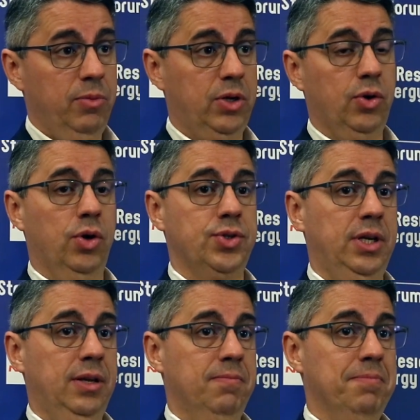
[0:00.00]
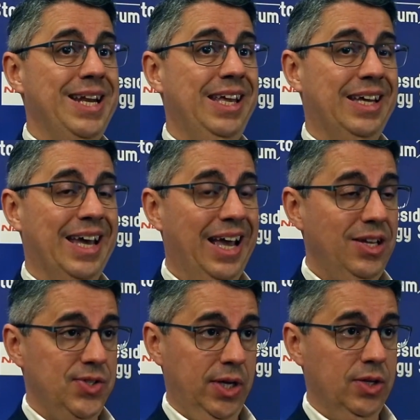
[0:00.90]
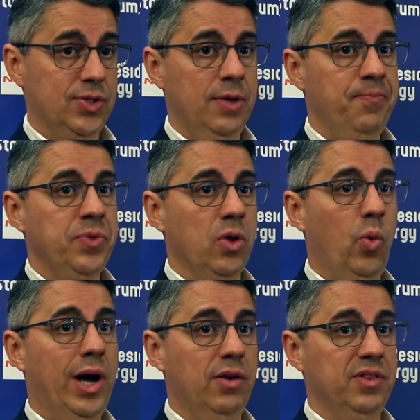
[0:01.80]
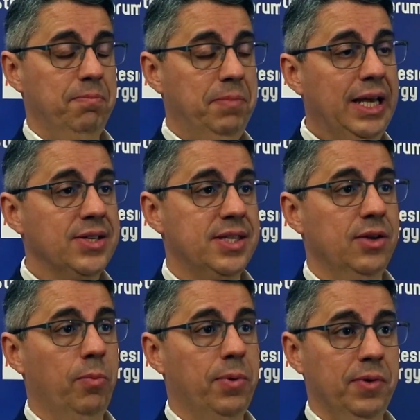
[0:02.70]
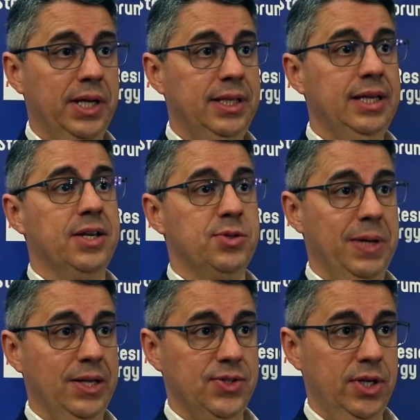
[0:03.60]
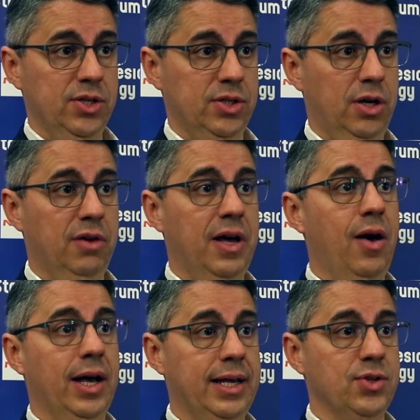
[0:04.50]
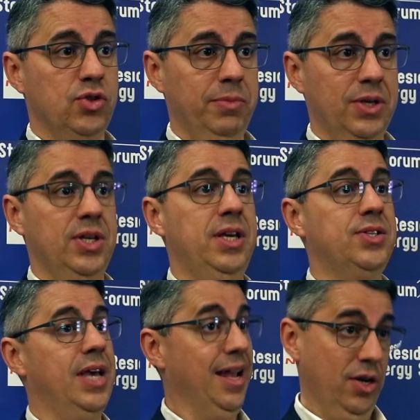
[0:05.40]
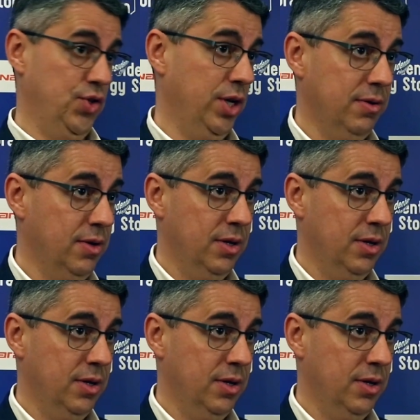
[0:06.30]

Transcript: because in many cases one of the biggest operating expenses of our customers is energy